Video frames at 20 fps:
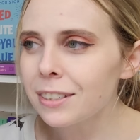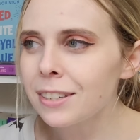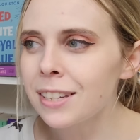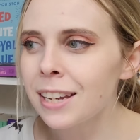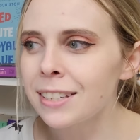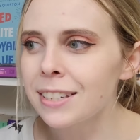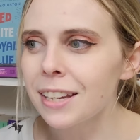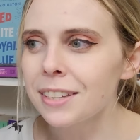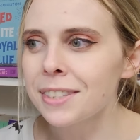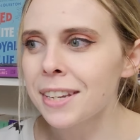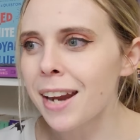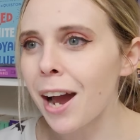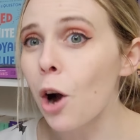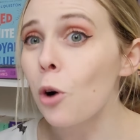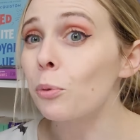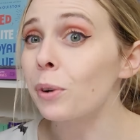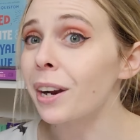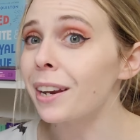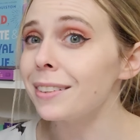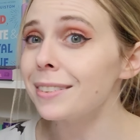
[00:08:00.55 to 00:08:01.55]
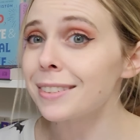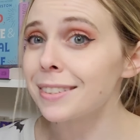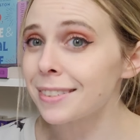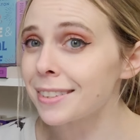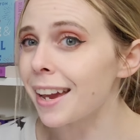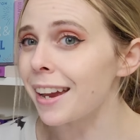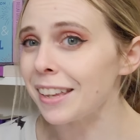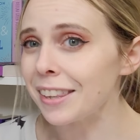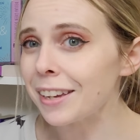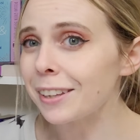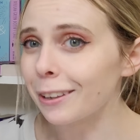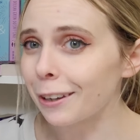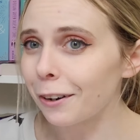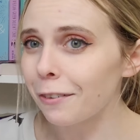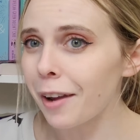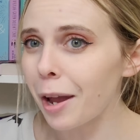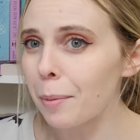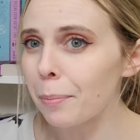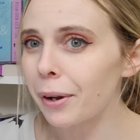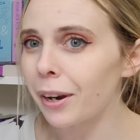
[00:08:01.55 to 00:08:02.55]
It doesn't outright say that they're
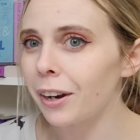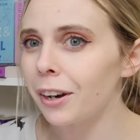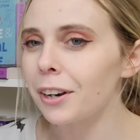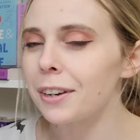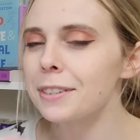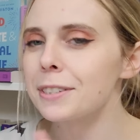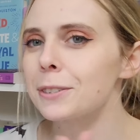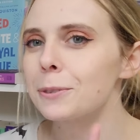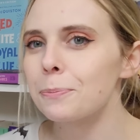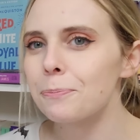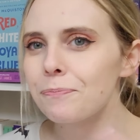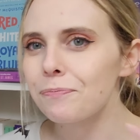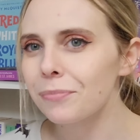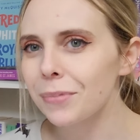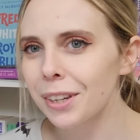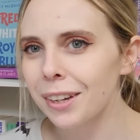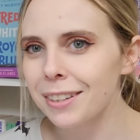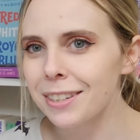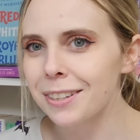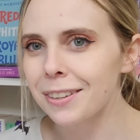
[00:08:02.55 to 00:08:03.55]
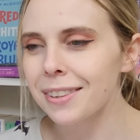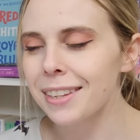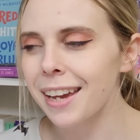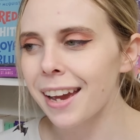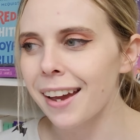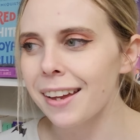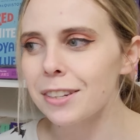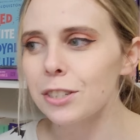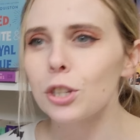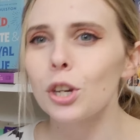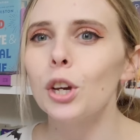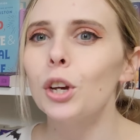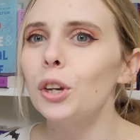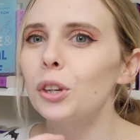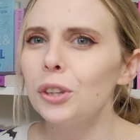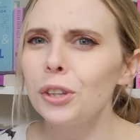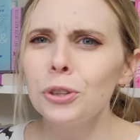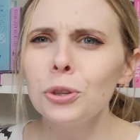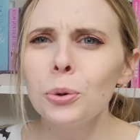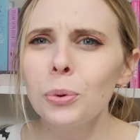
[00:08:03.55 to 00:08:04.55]
vampires until the end.
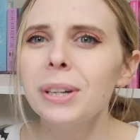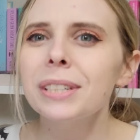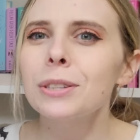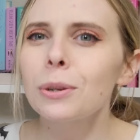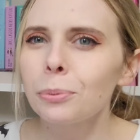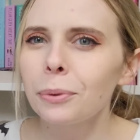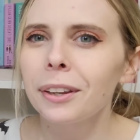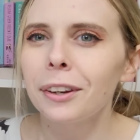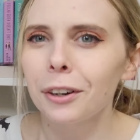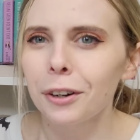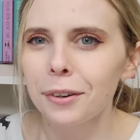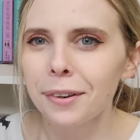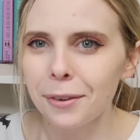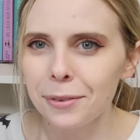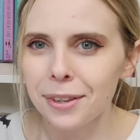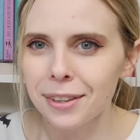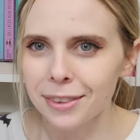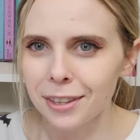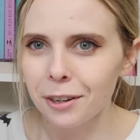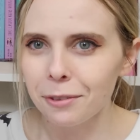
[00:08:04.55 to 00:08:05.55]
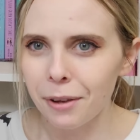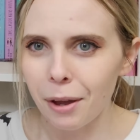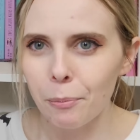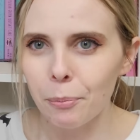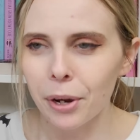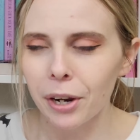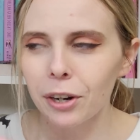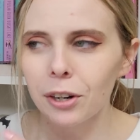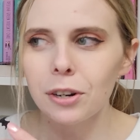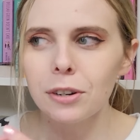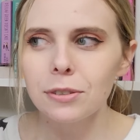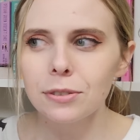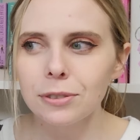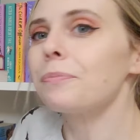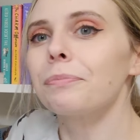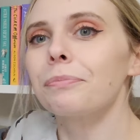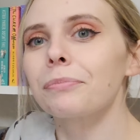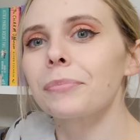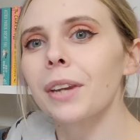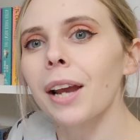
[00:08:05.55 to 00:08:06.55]
You as a reader know that they're
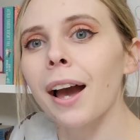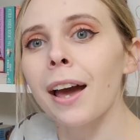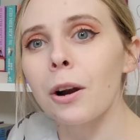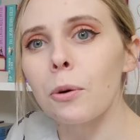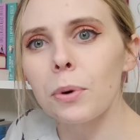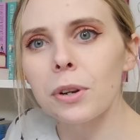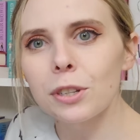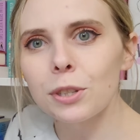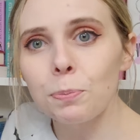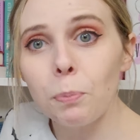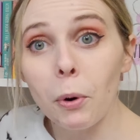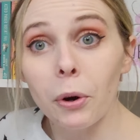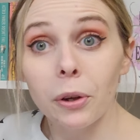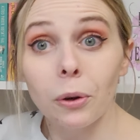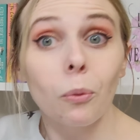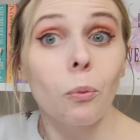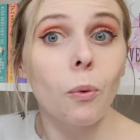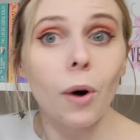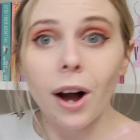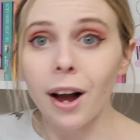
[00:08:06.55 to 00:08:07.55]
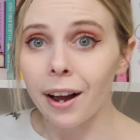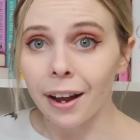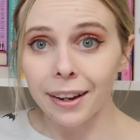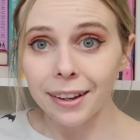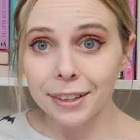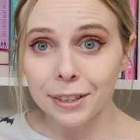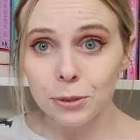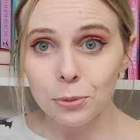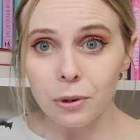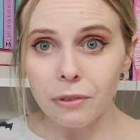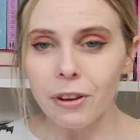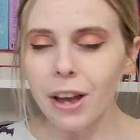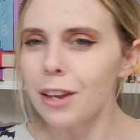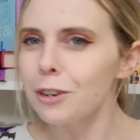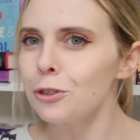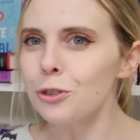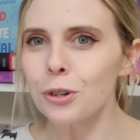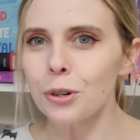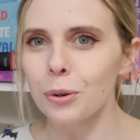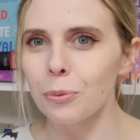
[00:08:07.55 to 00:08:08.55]
vampires. I don't want to spoil why it's
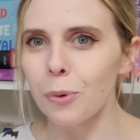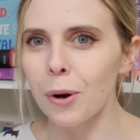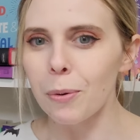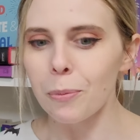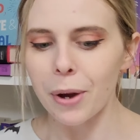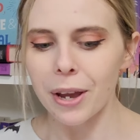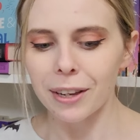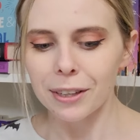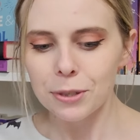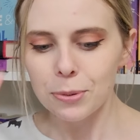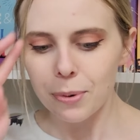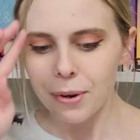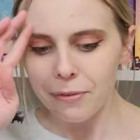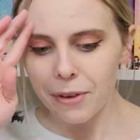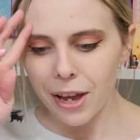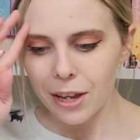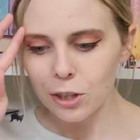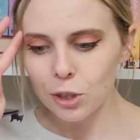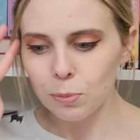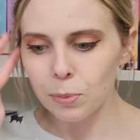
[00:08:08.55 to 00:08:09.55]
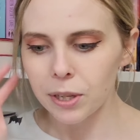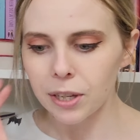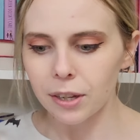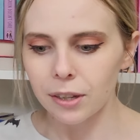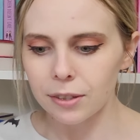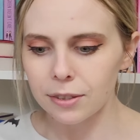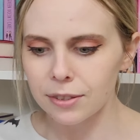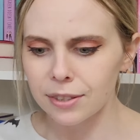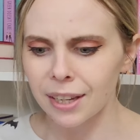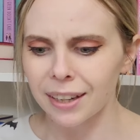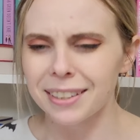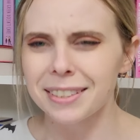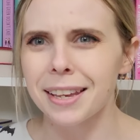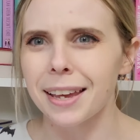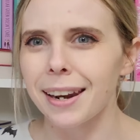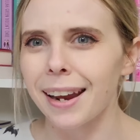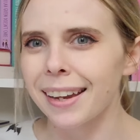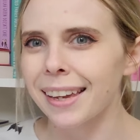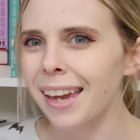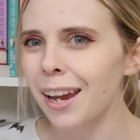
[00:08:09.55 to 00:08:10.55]
revenge or in what way it's revenge because, like I
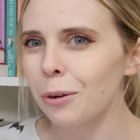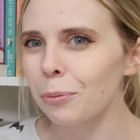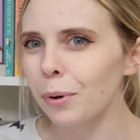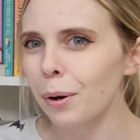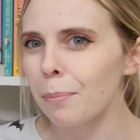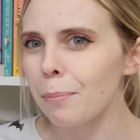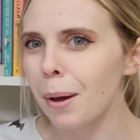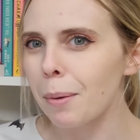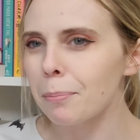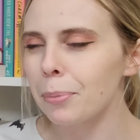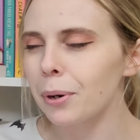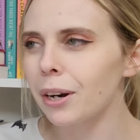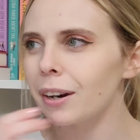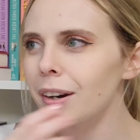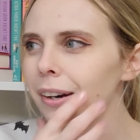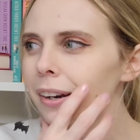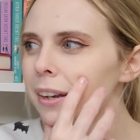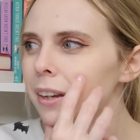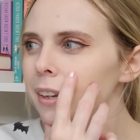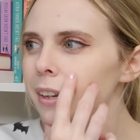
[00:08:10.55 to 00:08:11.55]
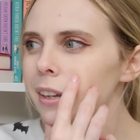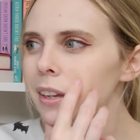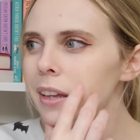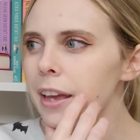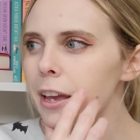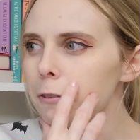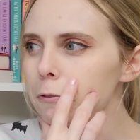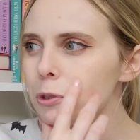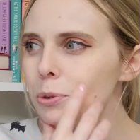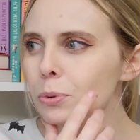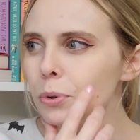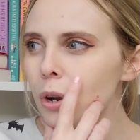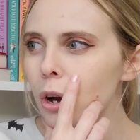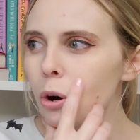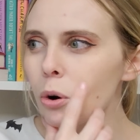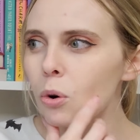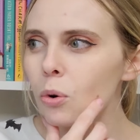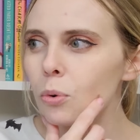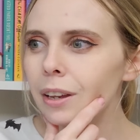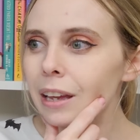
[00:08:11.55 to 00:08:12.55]
said, I can't remember if you
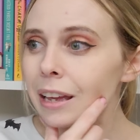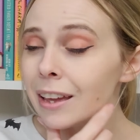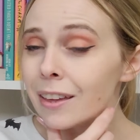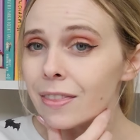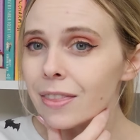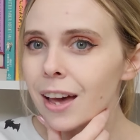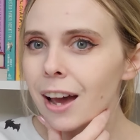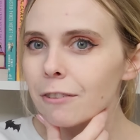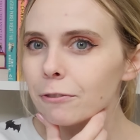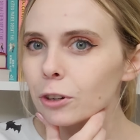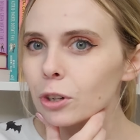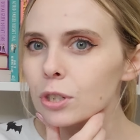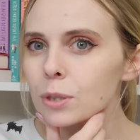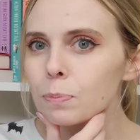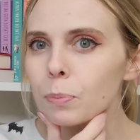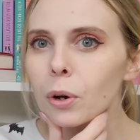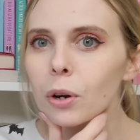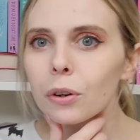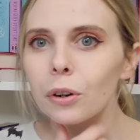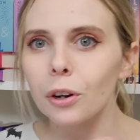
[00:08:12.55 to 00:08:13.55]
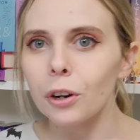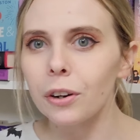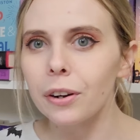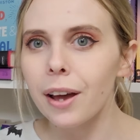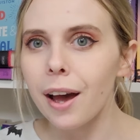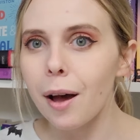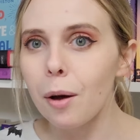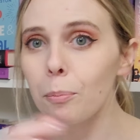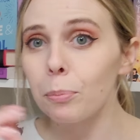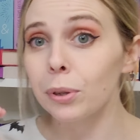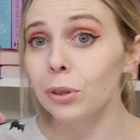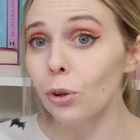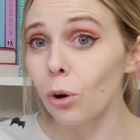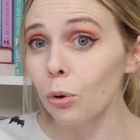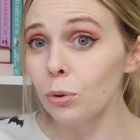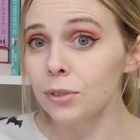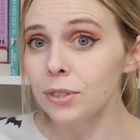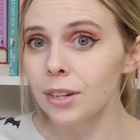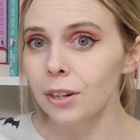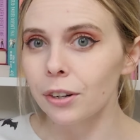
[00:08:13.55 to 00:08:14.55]
know in that first book or not, but the
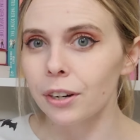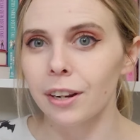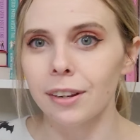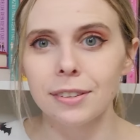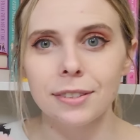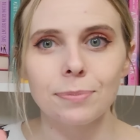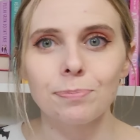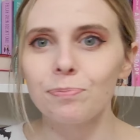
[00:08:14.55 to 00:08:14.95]
whole series,